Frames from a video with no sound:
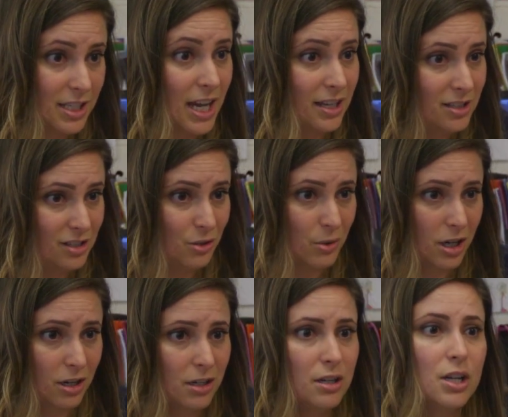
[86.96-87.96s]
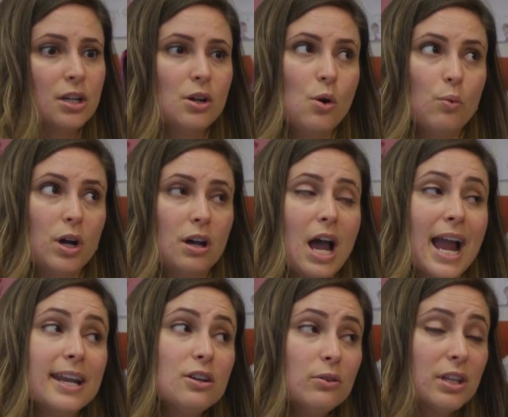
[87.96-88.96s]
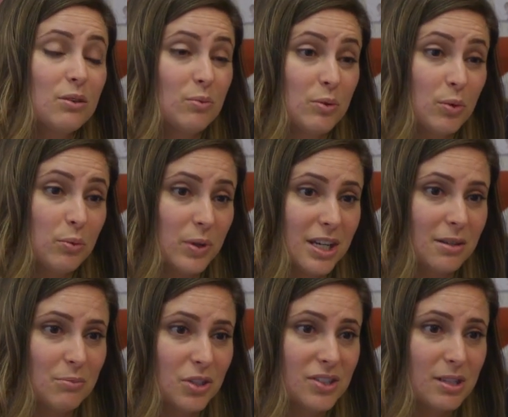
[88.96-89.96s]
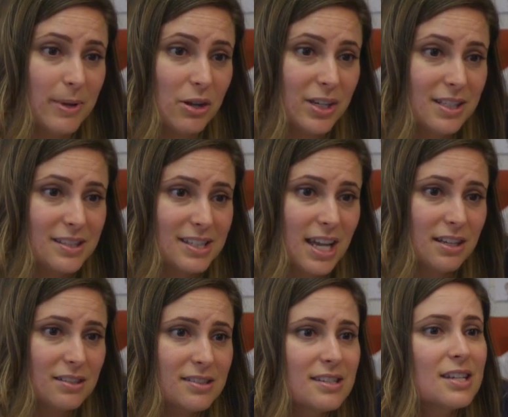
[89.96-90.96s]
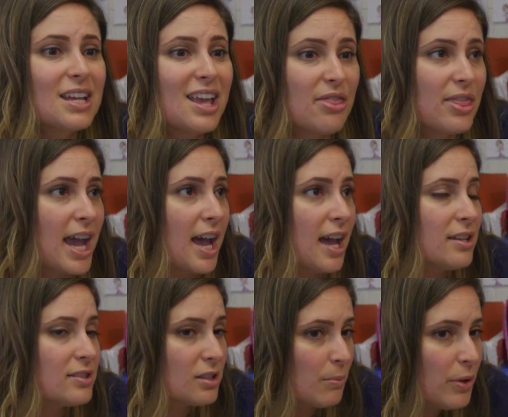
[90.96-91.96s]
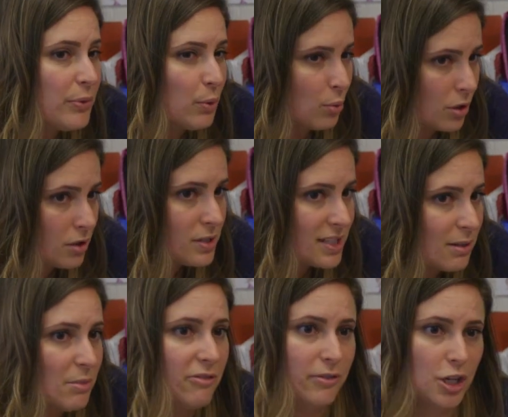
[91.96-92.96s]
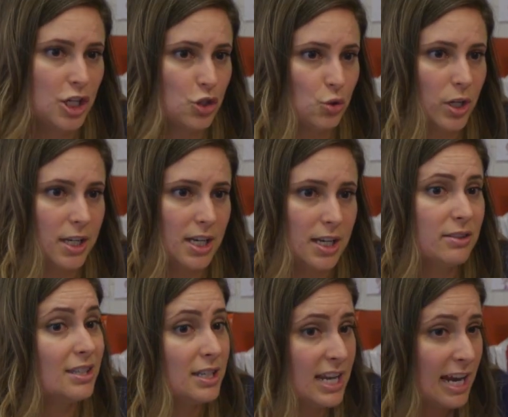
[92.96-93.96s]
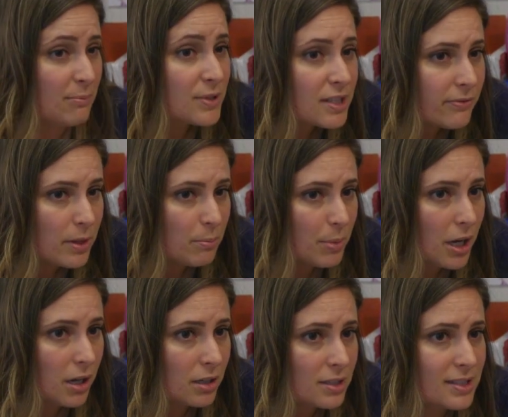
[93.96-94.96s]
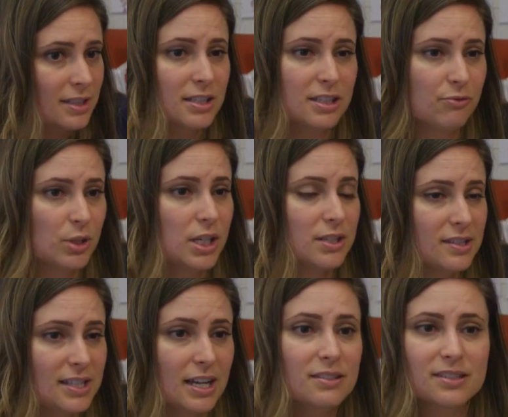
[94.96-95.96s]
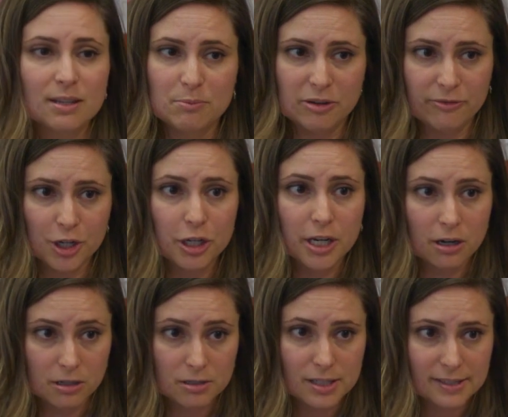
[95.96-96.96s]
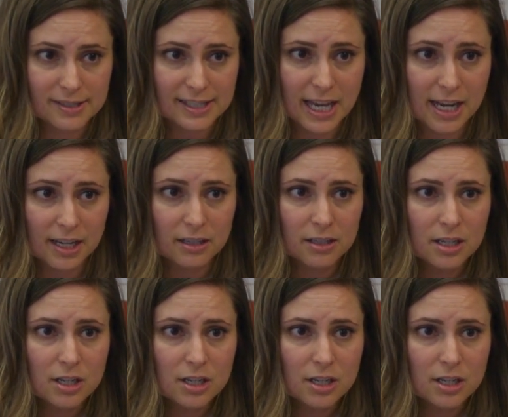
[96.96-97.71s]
Yes, you are? Well, I know that when we're reading books about insects, that some of the words can be very tricky, and the names of the bugs and the different insects can be very hard to say.